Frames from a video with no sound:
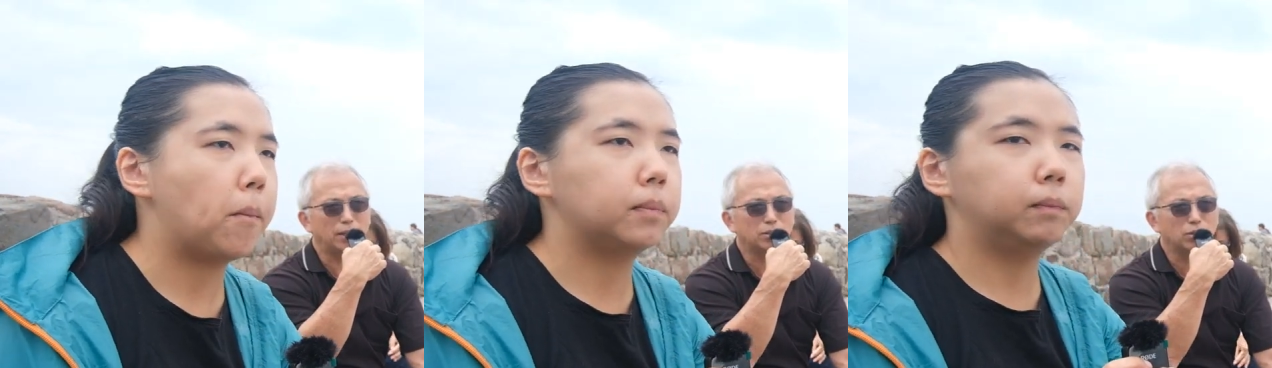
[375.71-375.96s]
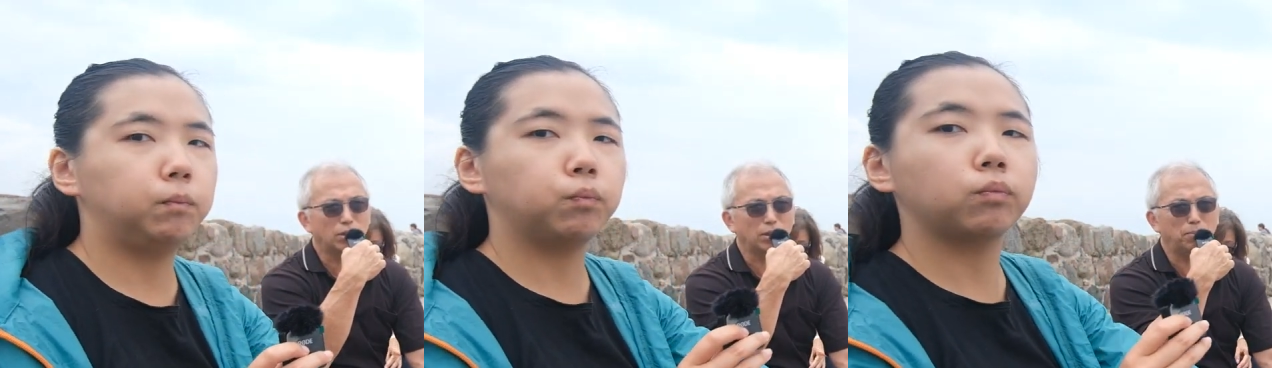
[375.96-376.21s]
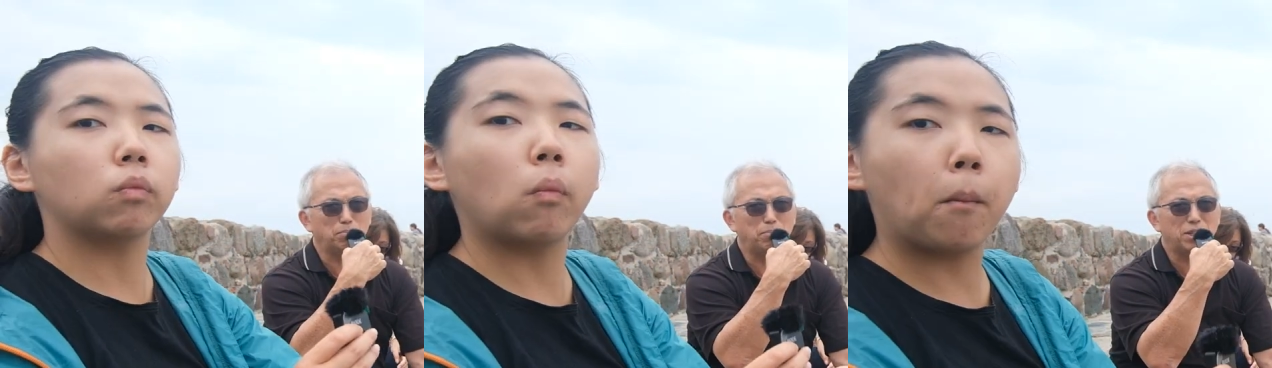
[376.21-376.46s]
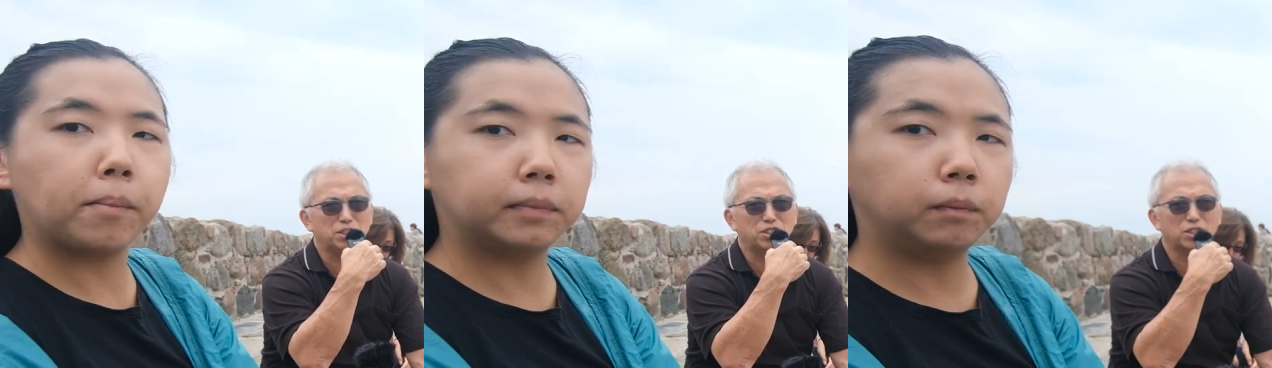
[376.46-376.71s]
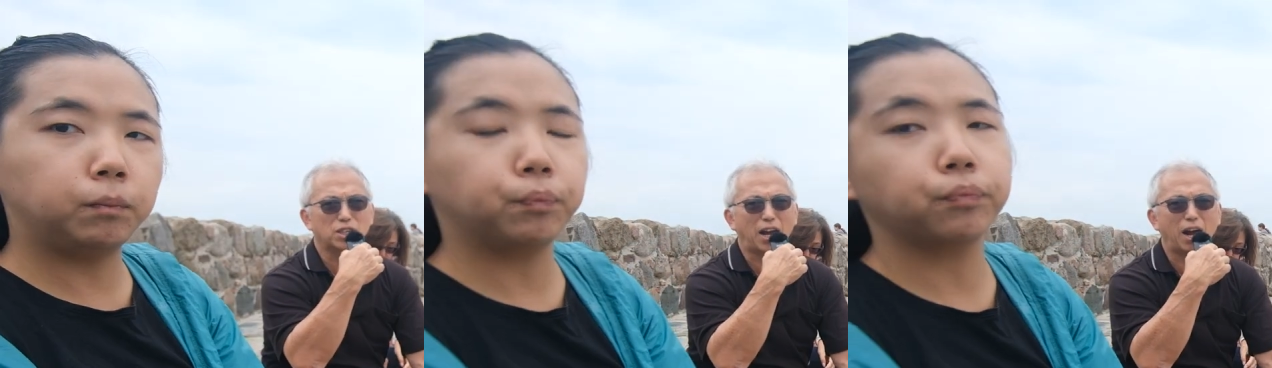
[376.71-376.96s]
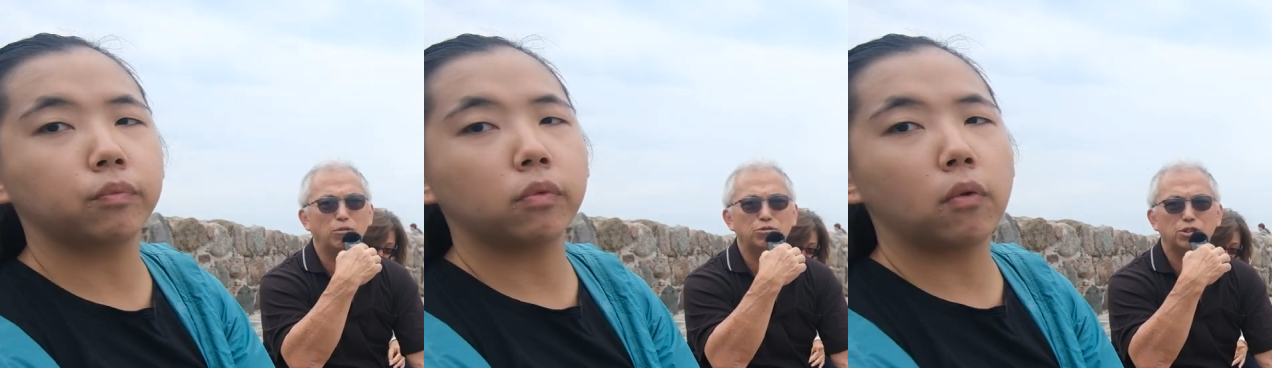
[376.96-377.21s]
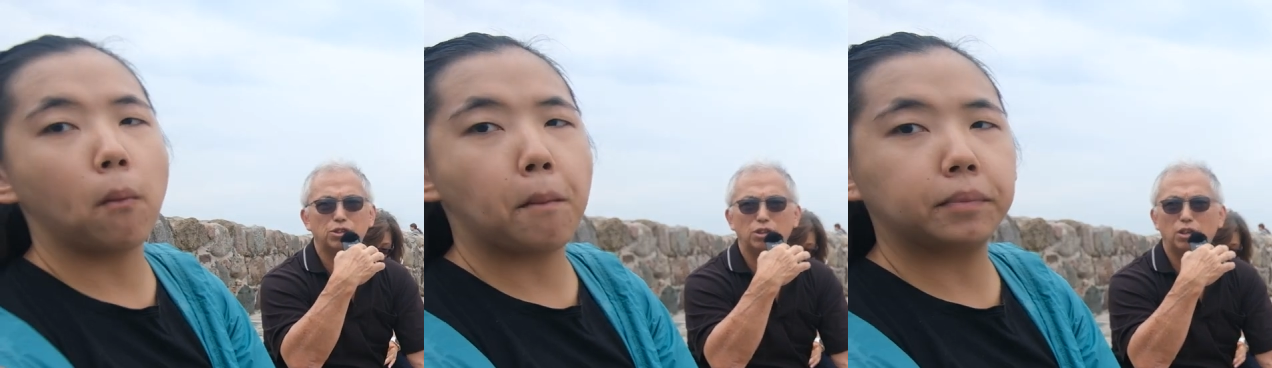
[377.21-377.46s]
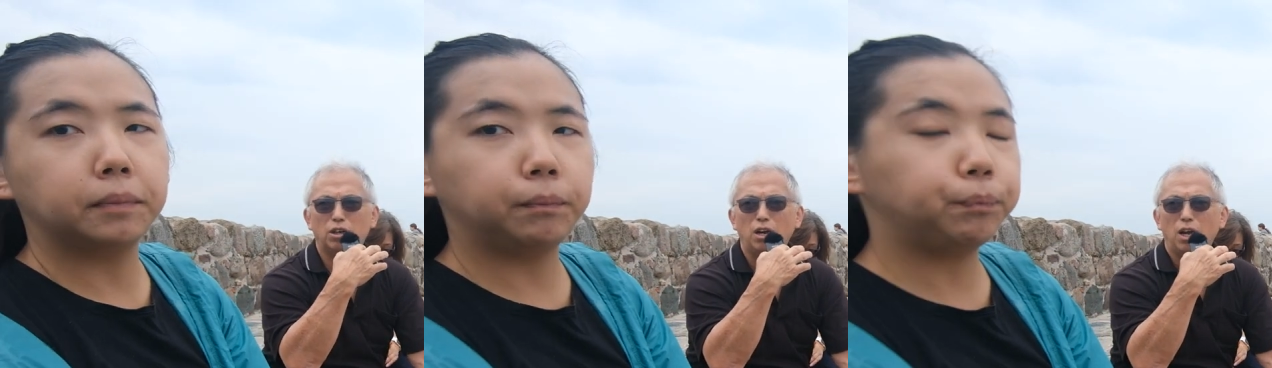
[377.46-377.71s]
Speaker 1: uh, sort of mixed
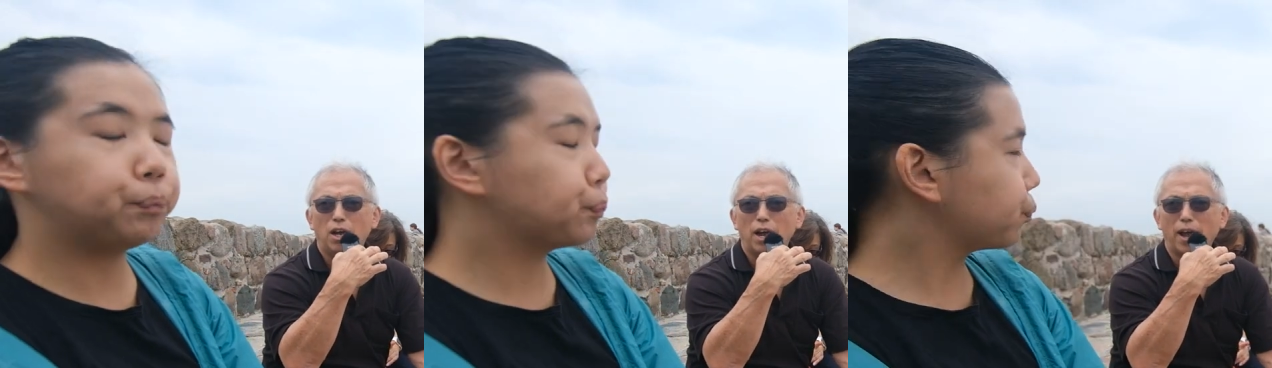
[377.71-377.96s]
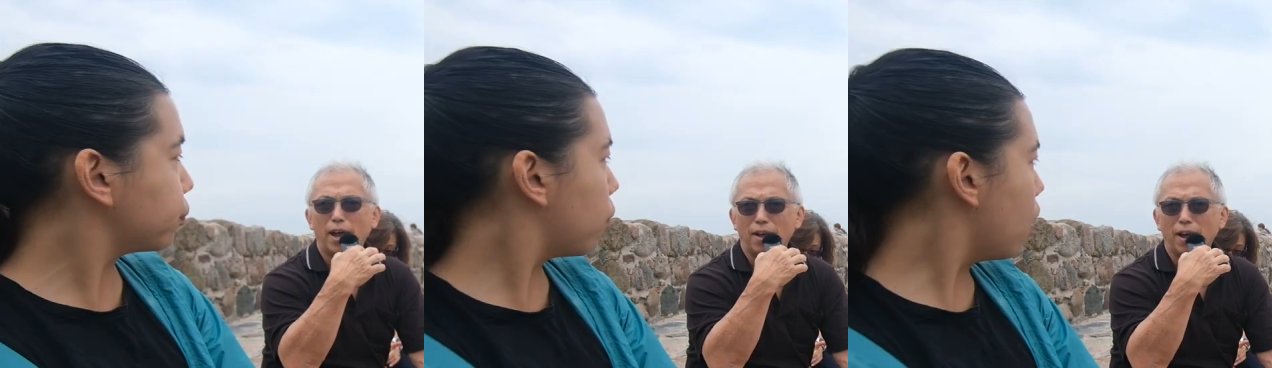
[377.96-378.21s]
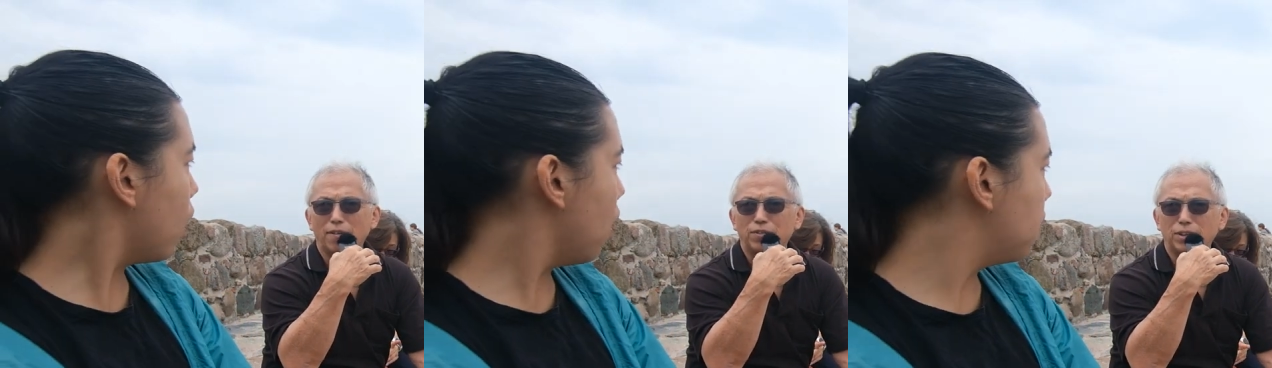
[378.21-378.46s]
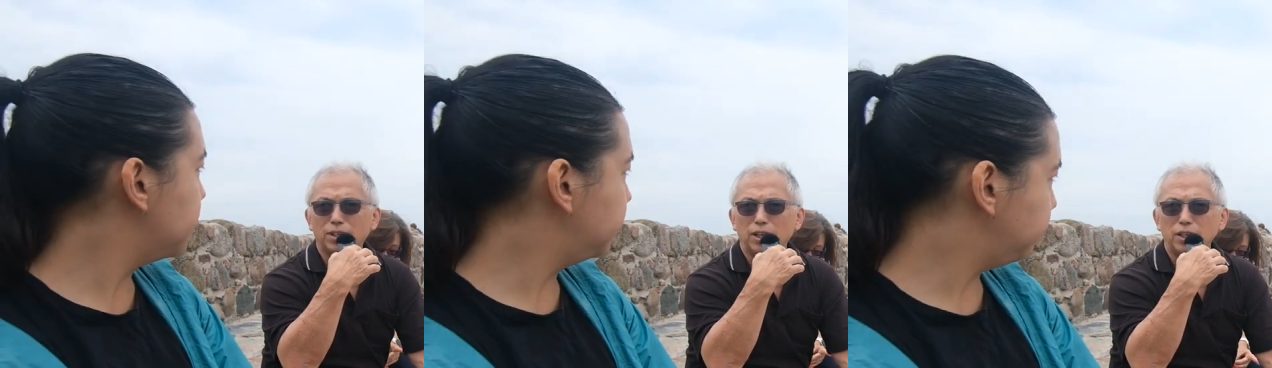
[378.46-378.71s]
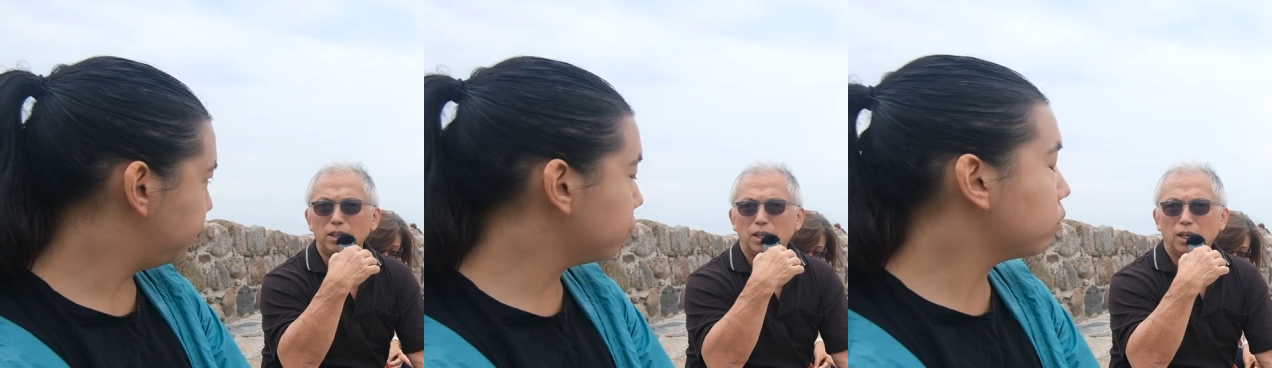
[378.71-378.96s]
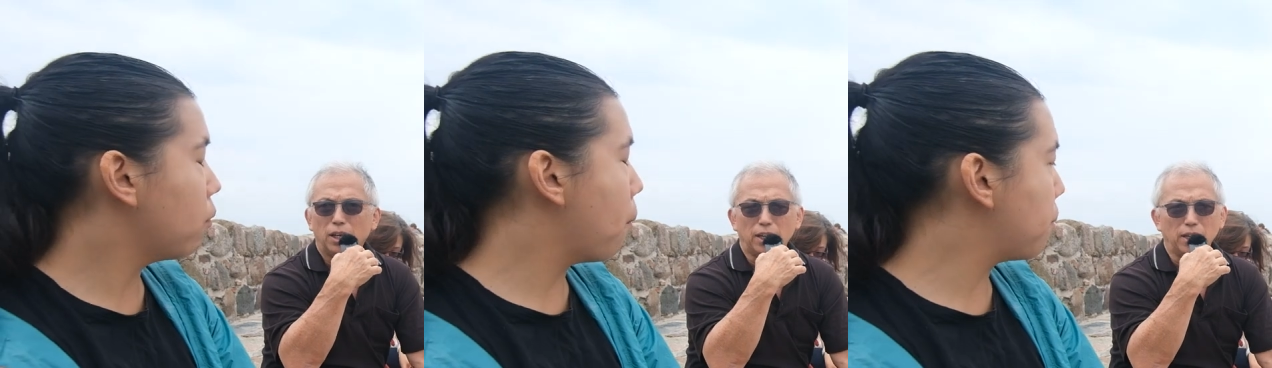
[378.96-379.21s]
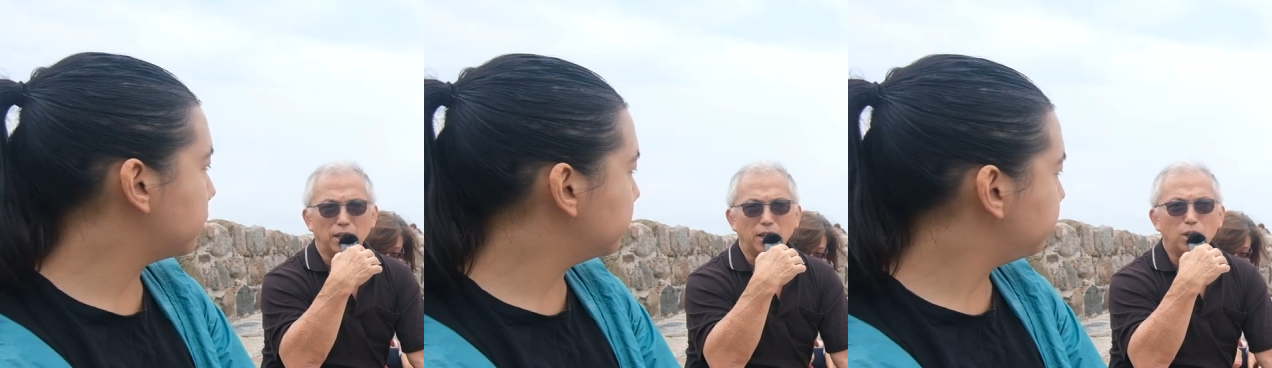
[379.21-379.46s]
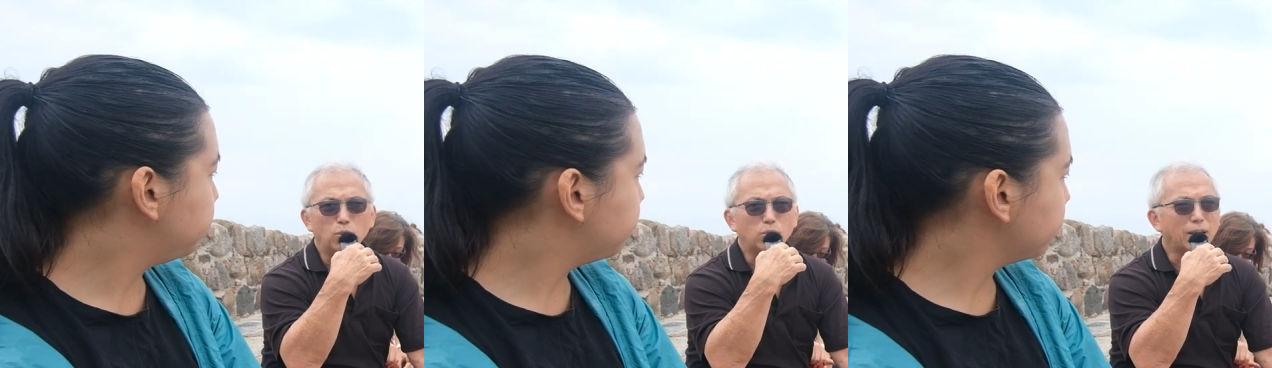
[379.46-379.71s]
culture. Everything, it, it looked